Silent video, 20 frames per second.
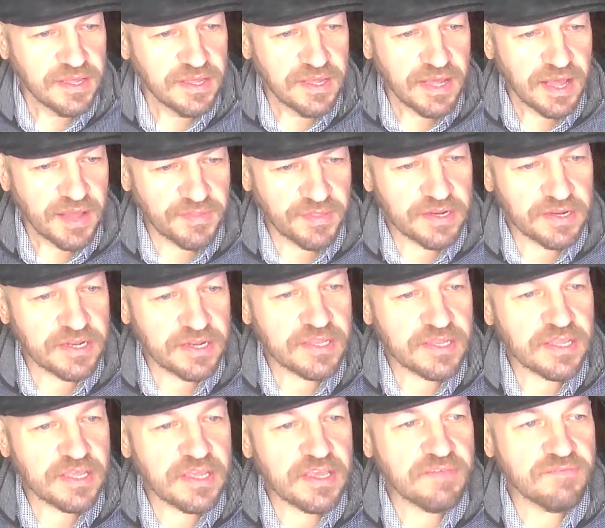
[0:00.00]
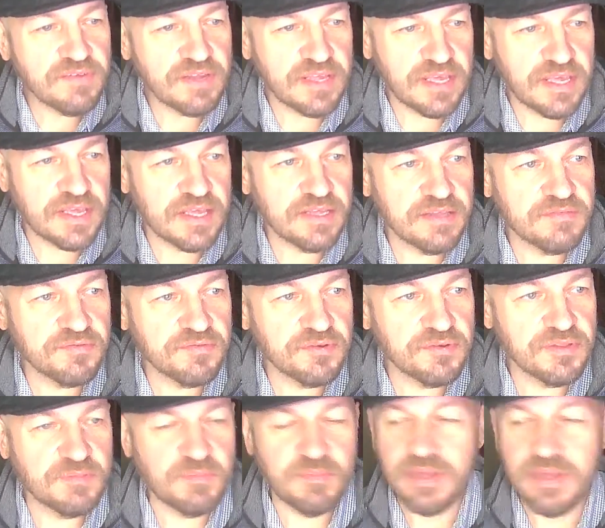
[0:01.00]
And then into the evening, sort of
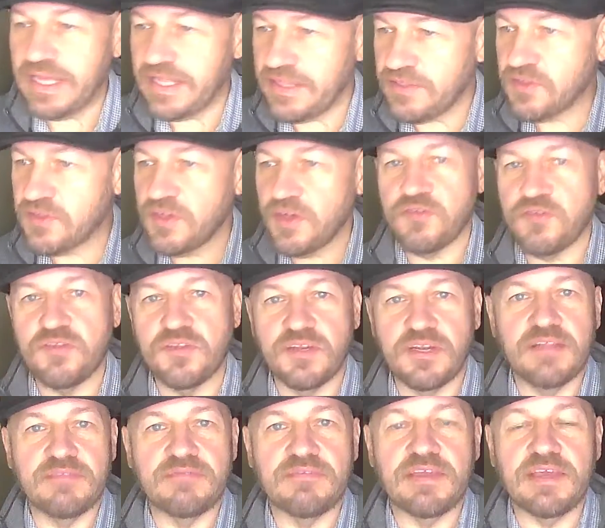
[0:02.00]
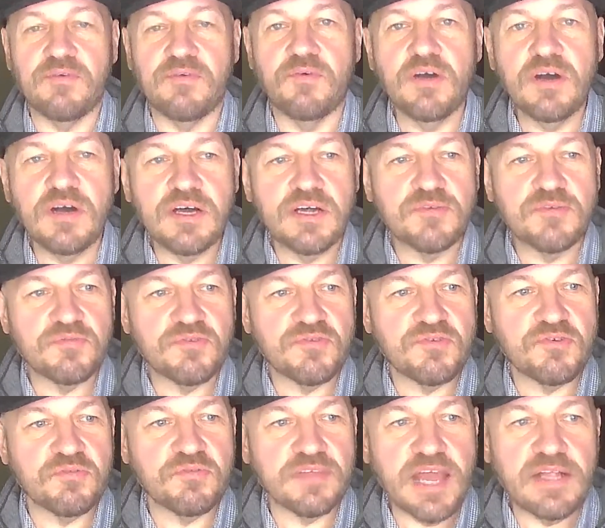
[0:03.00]
the main session on day one, was Joe
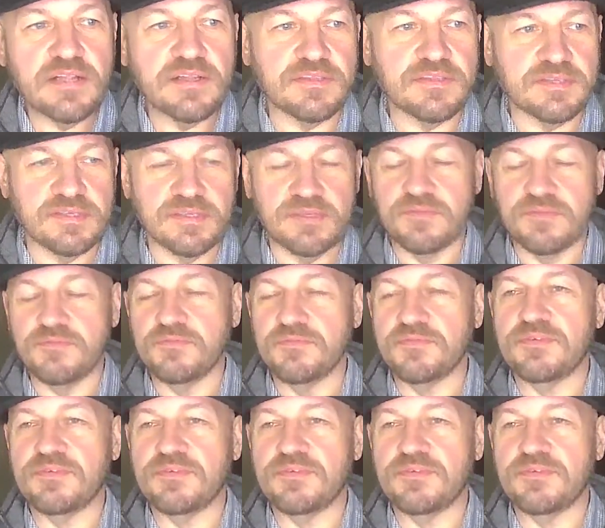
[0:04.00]
Salatin, who's,